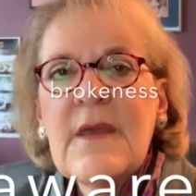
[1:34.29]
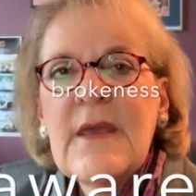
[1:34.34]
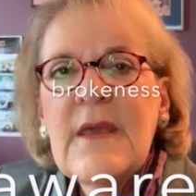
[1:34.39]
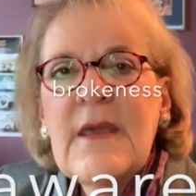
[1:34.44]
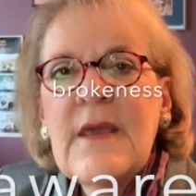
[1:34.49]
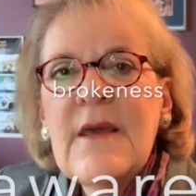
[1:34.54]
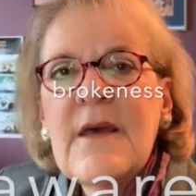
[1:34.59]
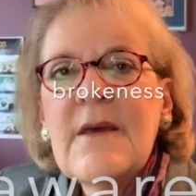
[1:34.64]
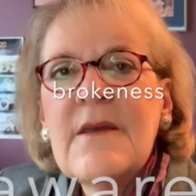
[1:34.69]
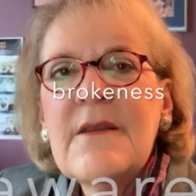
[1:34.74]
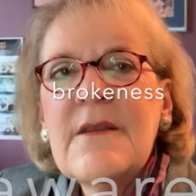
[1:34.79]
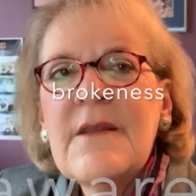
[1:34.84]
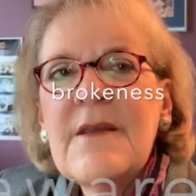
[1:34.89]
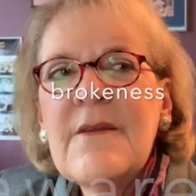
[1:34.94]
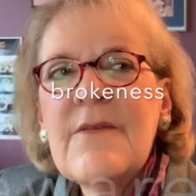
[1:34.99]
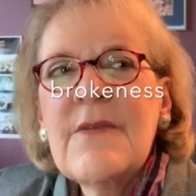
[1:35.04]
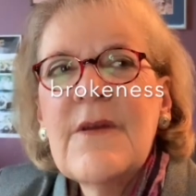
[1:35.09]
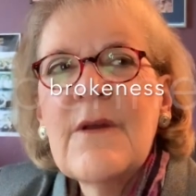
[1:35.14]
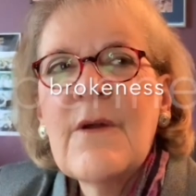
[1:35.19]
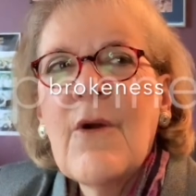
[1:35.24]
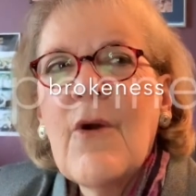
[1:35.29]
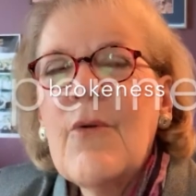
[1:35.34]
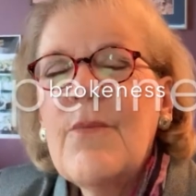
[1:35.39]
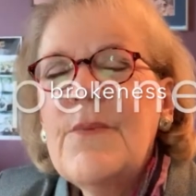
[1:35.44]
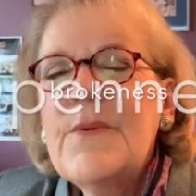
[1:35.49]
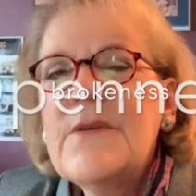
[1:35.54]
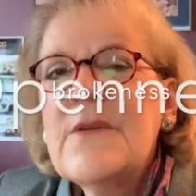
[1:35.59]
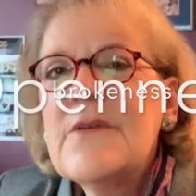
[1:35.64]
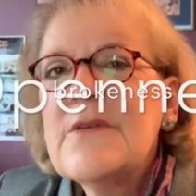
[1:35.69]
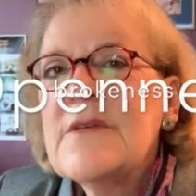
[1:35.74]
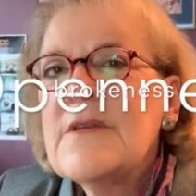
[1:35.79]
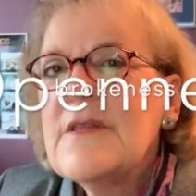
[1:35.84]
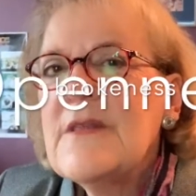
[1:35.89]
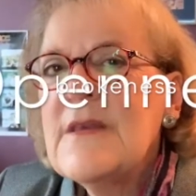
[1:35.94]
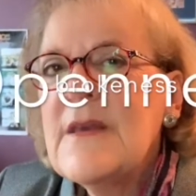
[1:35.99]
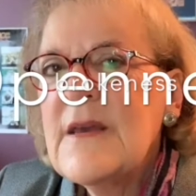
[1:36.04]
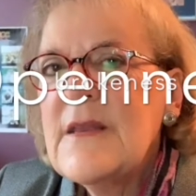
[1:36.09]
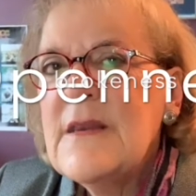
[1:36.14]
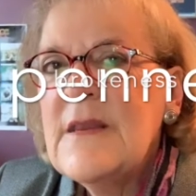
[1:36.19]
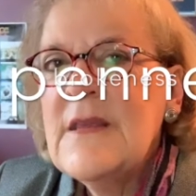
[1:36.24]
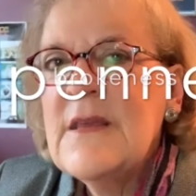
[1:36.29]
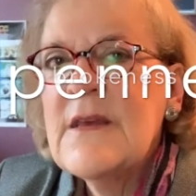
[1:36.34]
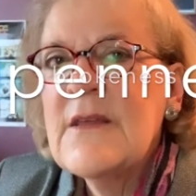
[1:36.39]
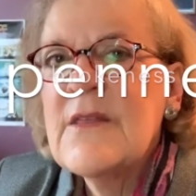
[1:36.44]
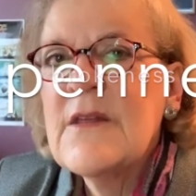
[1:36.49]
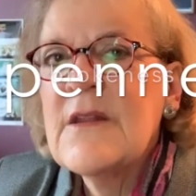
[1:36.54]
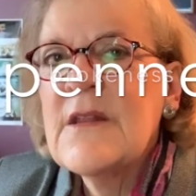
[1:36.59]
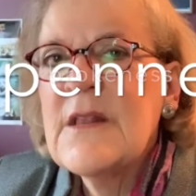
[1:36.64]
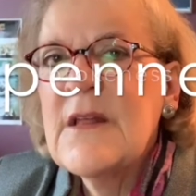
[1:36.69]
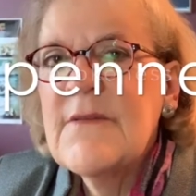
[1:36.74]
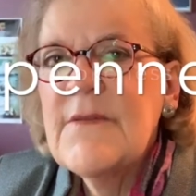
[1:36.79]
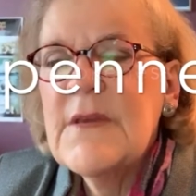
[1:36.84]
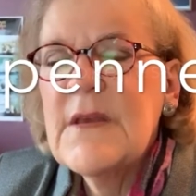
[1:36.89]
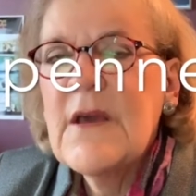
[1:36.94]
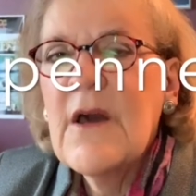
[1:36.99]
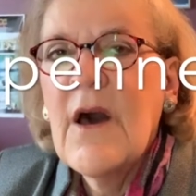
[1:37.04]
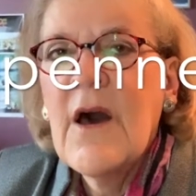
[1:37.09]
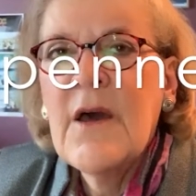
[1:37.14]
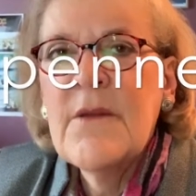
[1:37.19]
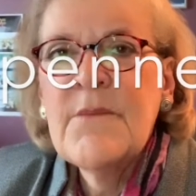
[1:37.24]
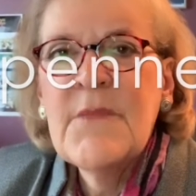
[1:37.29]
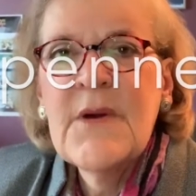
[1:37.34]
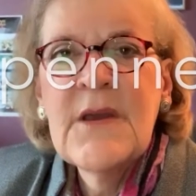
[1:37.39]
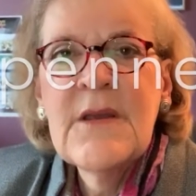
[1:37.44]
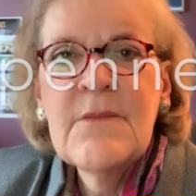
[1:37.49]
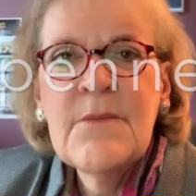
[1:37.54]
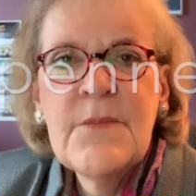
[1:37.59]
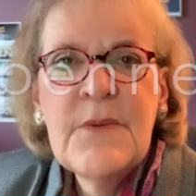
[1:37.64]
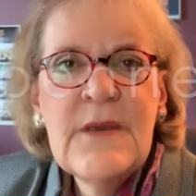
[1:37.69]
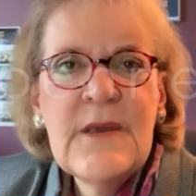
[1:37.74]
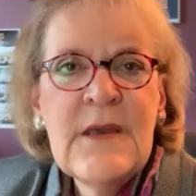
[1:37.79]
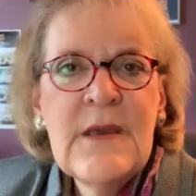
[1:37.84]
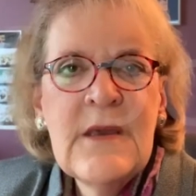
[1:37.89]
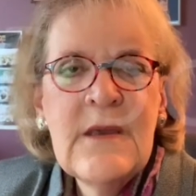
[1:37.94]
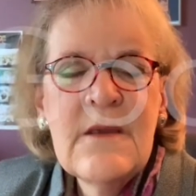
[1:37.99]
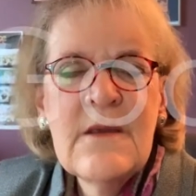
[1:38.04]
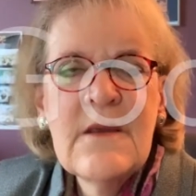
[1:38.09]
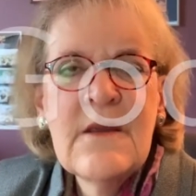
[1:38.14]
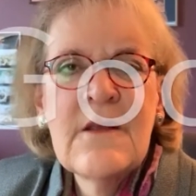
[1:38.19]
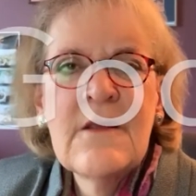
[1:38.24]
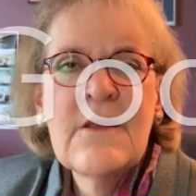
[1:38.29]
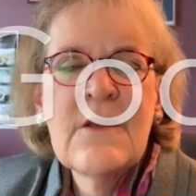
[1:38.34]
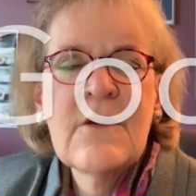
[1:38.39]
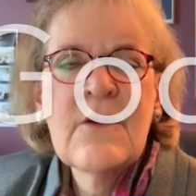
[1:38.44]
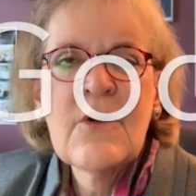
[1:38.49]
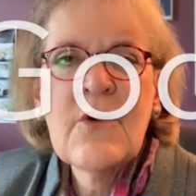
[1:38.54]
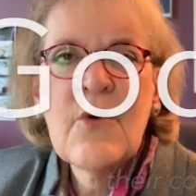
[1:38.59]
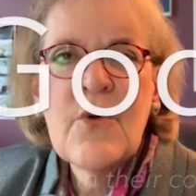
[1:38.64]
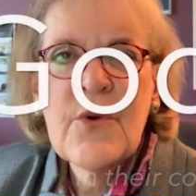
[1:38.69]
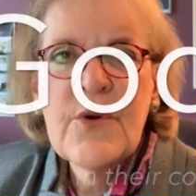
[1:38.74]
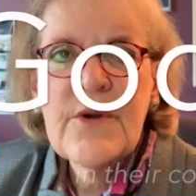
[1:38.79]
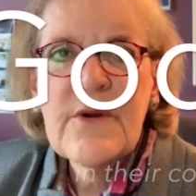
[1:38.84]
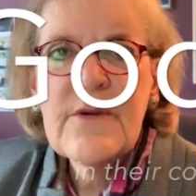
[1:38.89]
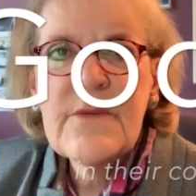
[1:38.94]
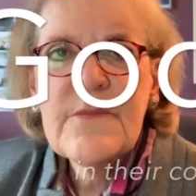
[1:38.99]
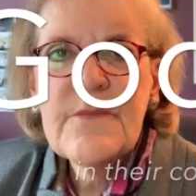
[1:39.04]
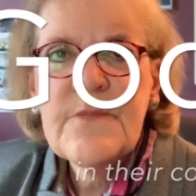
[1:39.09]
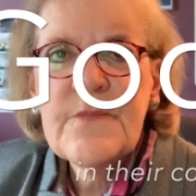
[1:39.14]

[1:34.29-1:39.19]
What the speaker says: and in their openness to the idea that a loving God might be in their corner.